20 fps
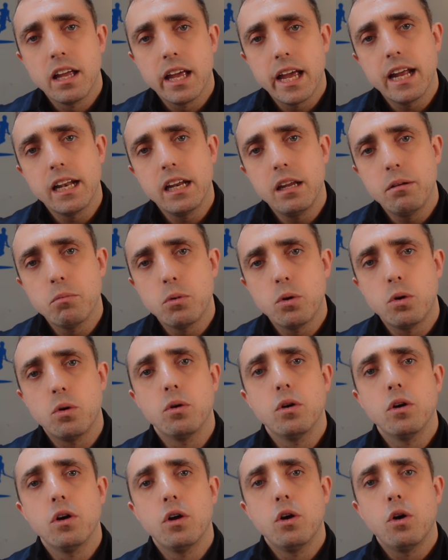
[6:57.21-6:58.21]

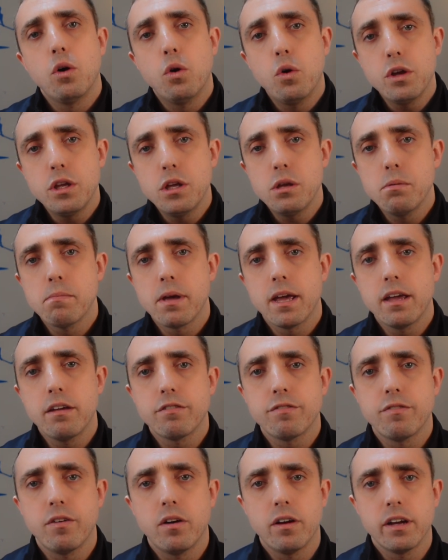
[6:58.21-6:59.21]
anymore. Or you may
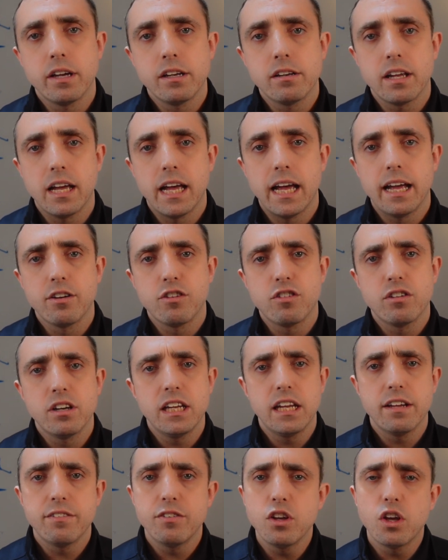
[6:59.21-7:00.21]
find
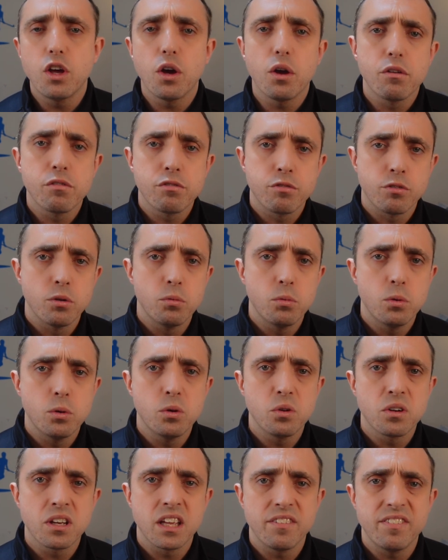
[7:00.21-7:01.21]
actually if you're going for a walk,